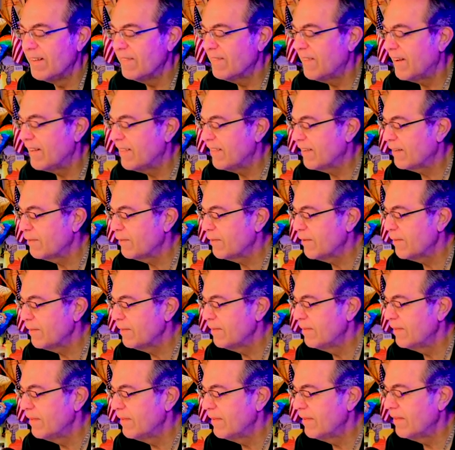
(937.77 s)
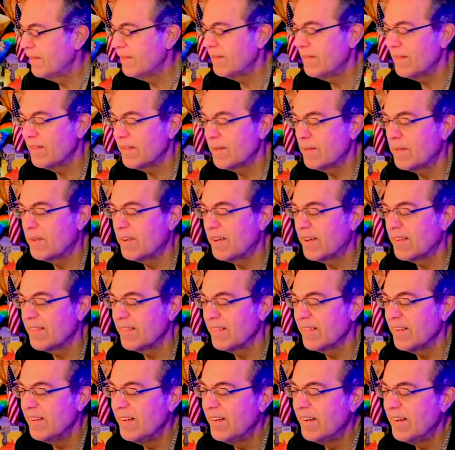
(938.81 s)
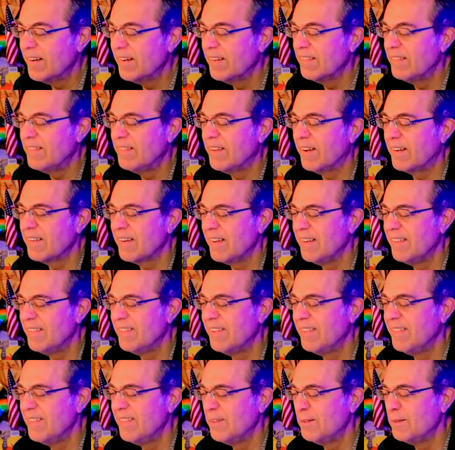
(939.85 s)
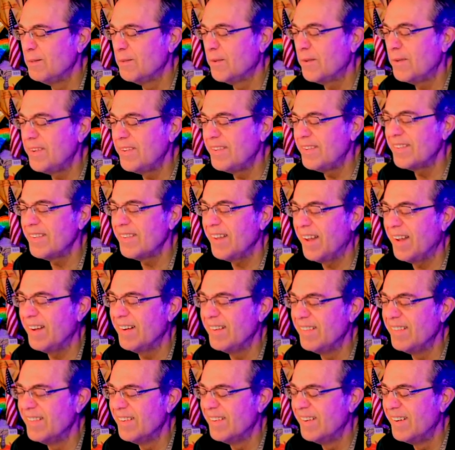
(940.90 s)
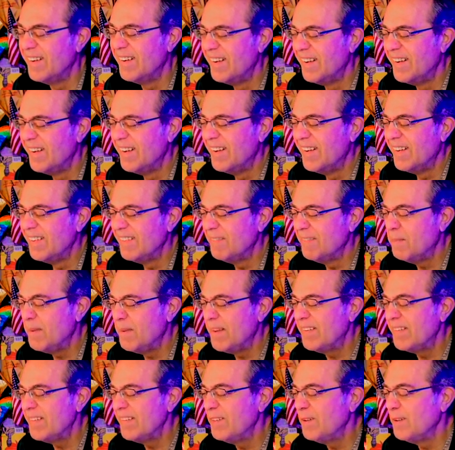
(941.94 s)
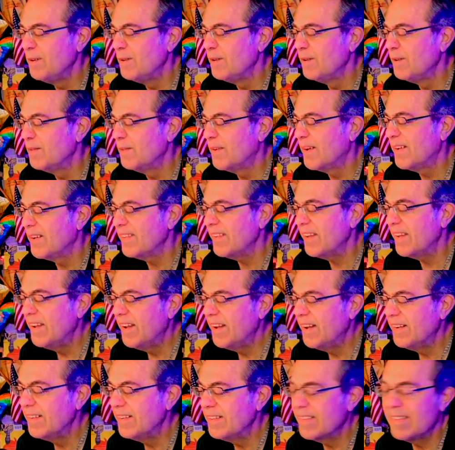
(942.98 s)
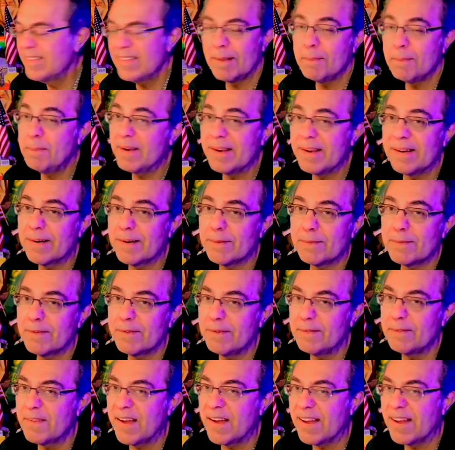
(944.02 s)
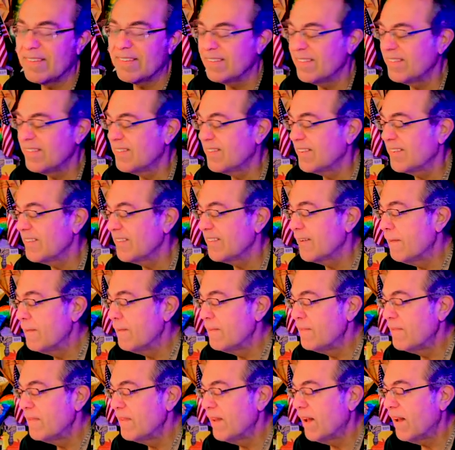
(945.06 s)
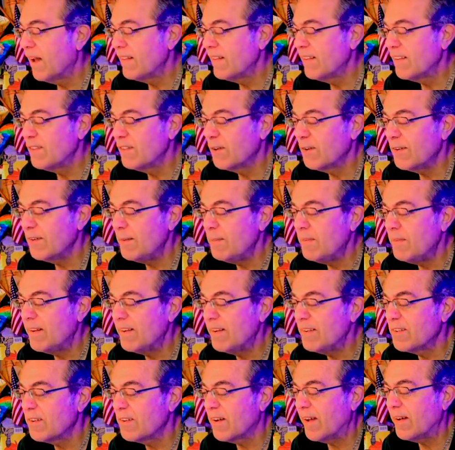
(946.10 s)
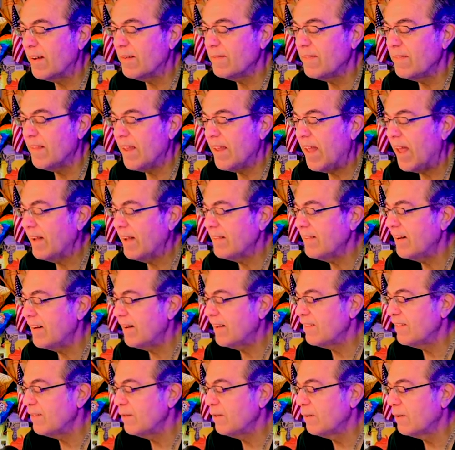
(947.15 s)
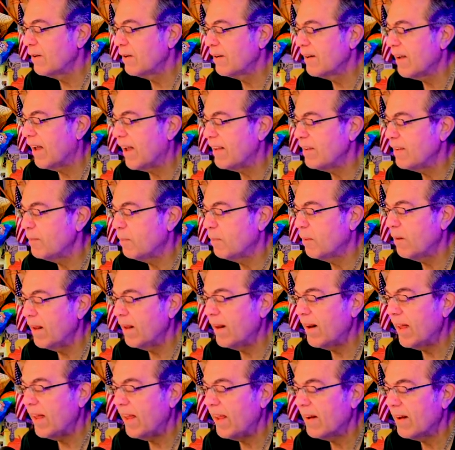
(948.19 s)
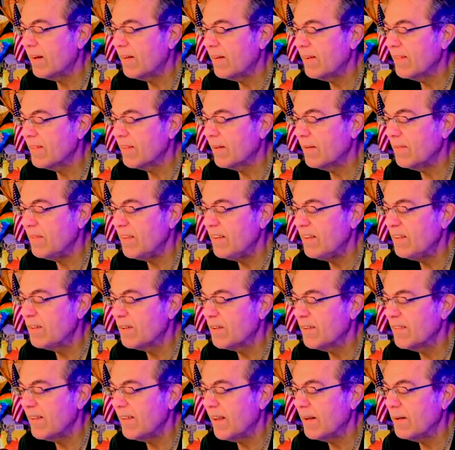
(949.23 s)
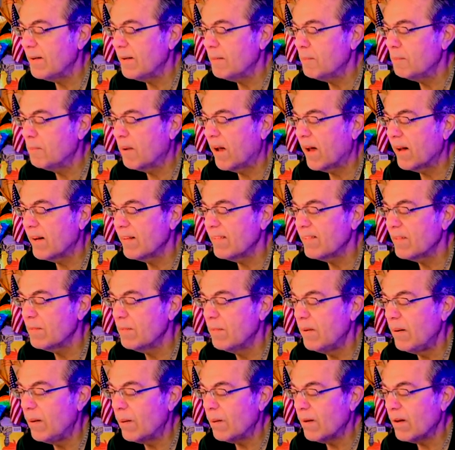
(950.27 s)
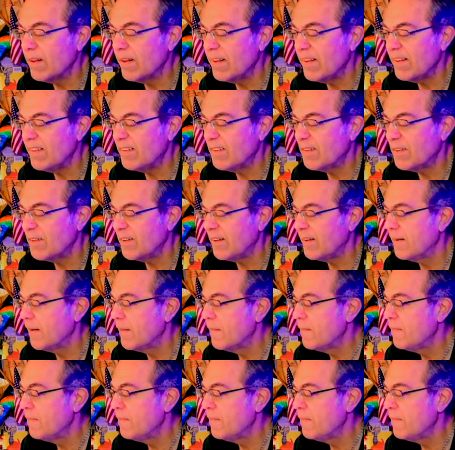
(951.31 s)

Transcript: wait, they're from somewhere else. I'm talking tutu voice and Pigeon tutu voice. They pick it up pretty fast, the tourists. On the 30-minute drive, they acted as tour guides, pointed out areas of interest and imparted some local history.